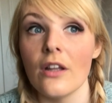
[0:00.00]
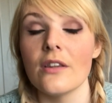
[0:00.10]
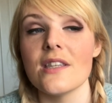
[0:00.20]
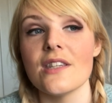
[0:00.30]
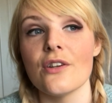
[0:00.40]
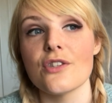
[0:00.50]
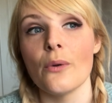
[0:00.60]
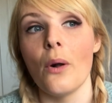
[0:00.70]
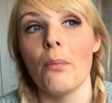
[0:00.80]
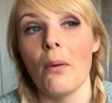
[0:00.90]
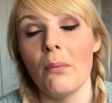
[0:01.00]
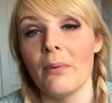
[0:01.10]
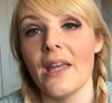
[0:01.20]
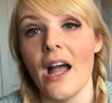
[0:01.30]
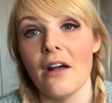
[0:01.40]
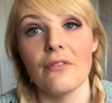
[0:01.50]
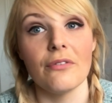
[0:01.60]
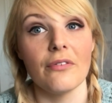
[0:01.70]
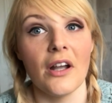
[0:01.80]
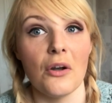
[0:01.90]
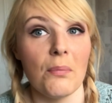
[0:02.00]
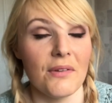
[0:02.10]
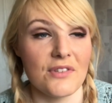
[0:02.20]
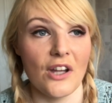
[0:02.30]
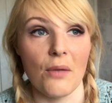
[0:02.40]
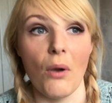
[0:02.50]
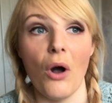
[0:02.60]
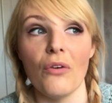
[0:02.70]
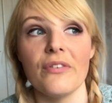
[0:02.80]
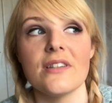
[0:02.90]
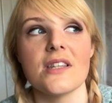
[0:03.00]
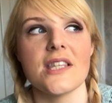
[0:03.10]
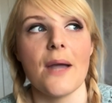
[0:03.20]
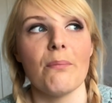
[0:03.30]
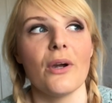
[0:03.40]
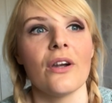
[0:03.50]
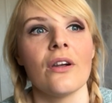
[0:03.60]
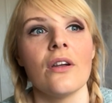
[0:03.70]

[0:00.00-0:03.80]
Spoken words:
this year, so I'll probably have a good bit of time off in December,